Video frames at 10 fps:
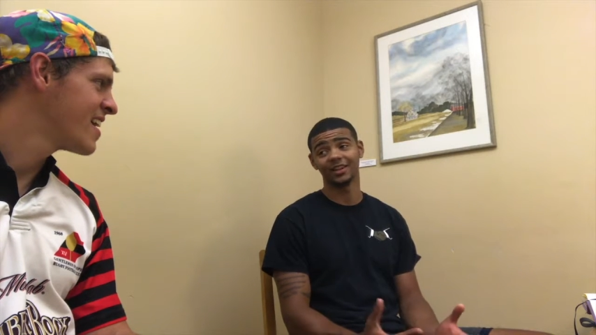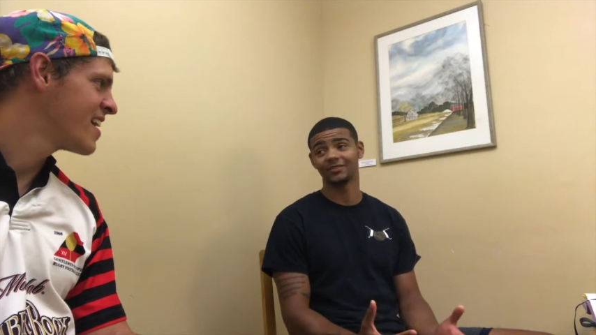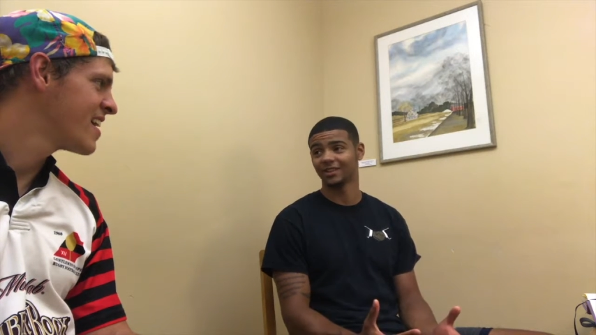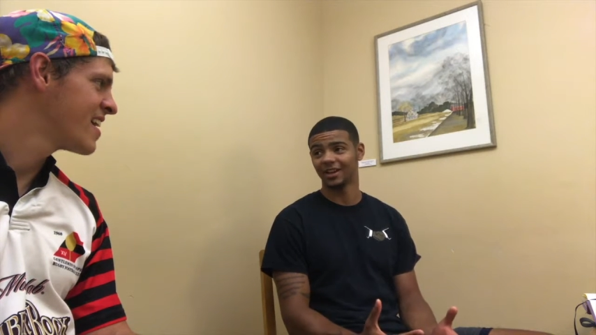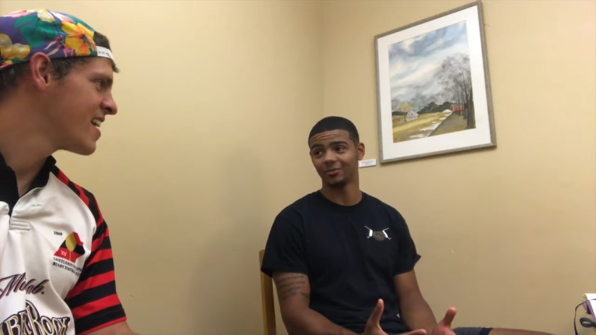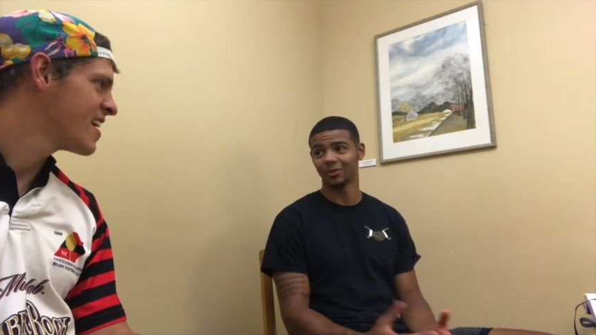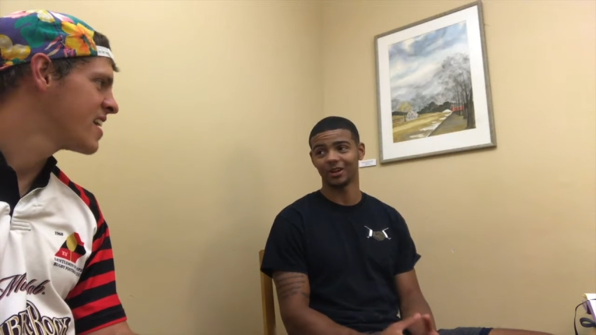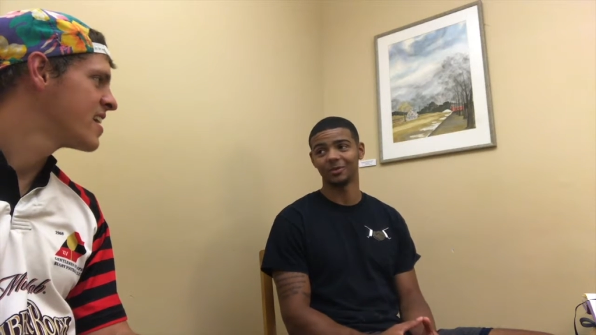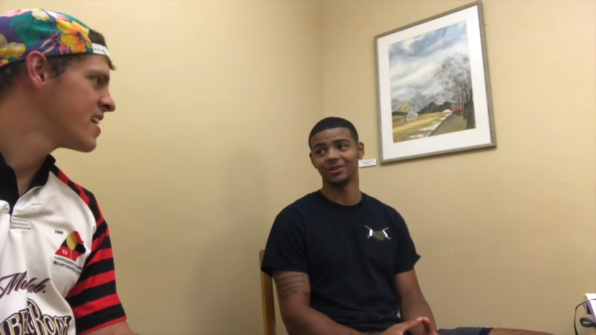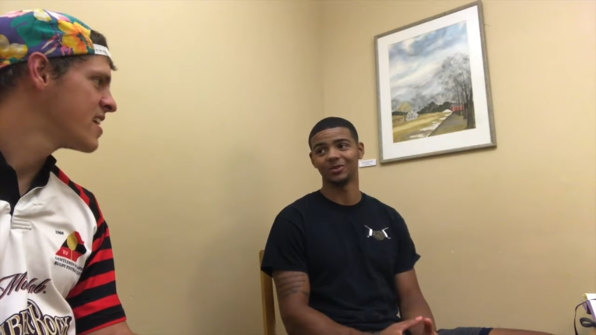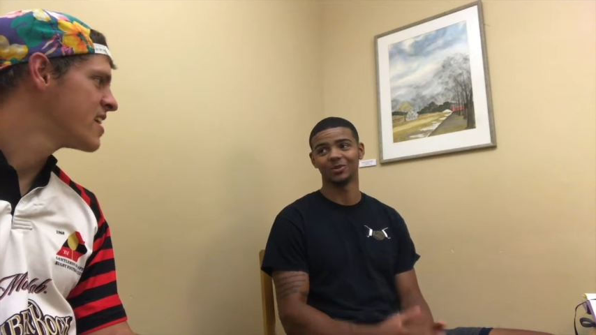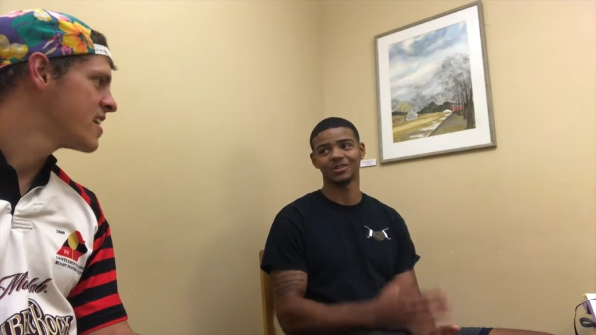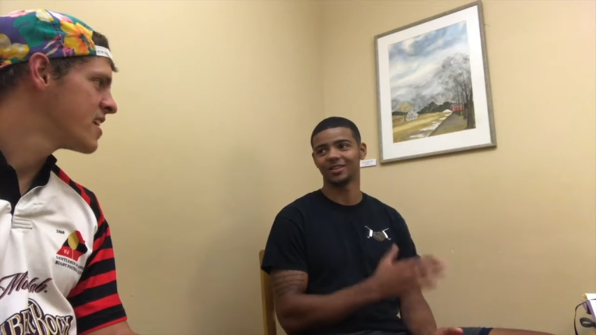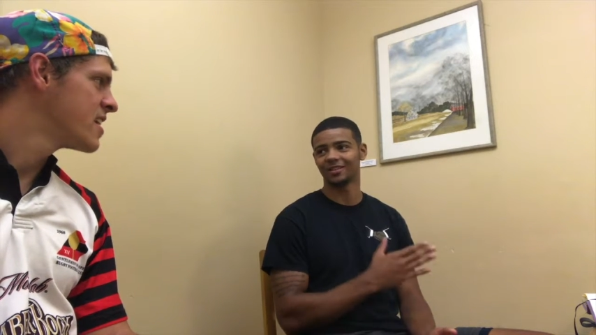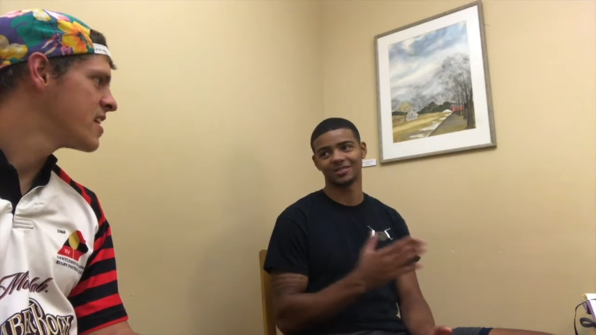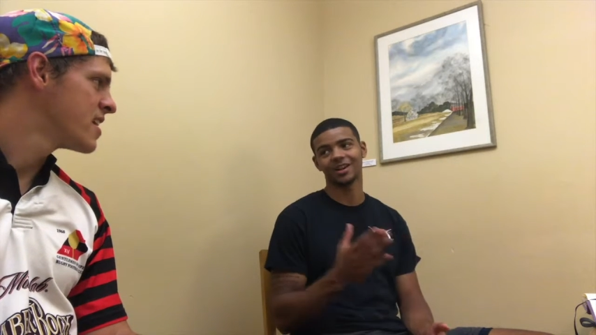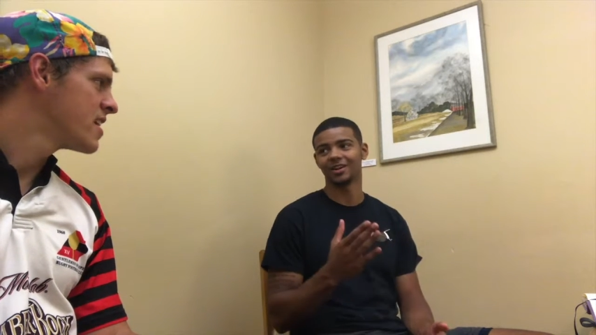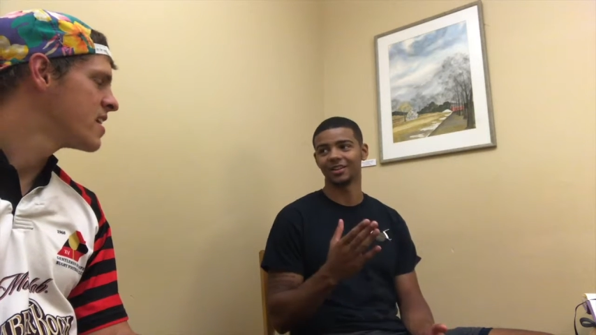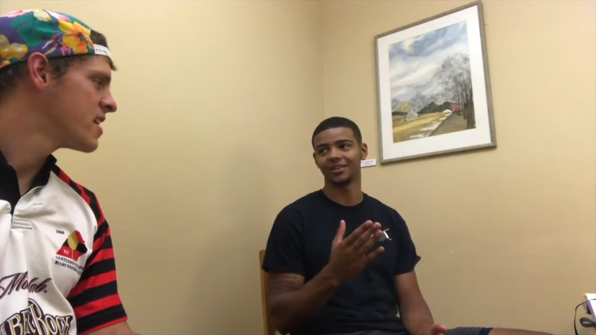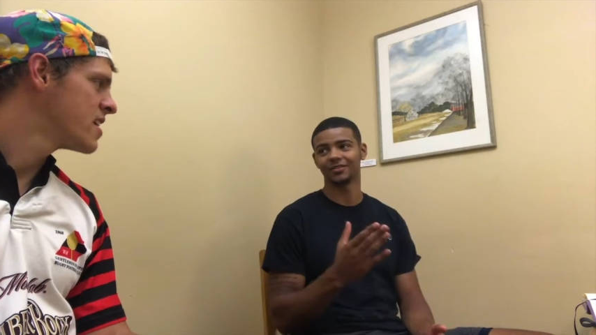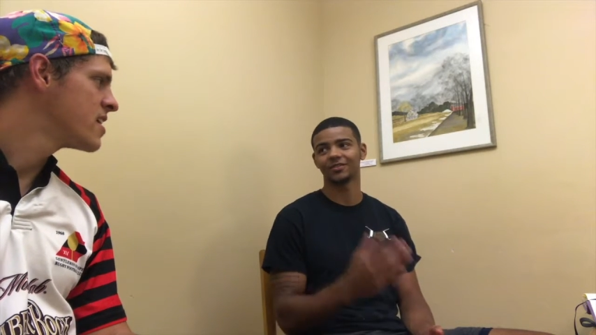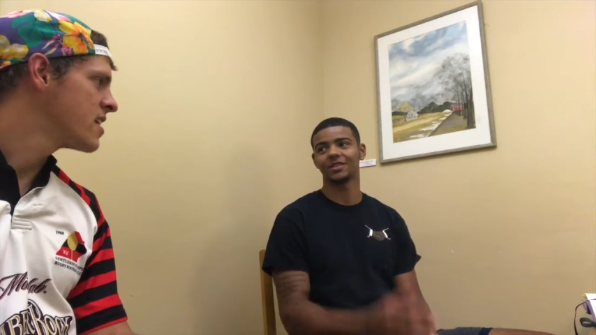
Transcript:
Speaker 1: lifetime. We're gonna be doing this our entire life.